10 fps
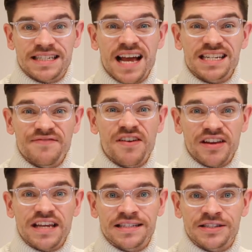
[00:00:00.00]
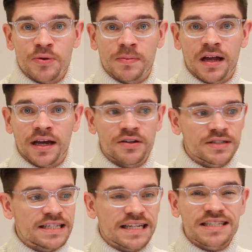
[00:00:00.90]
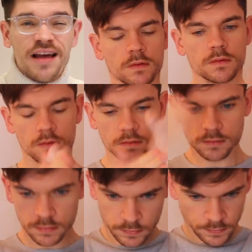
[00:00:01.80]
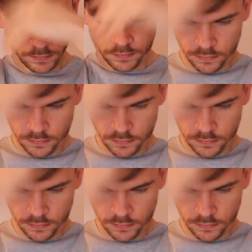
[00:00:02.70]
it's actually very easy to apply. You just need a tiny bit of that product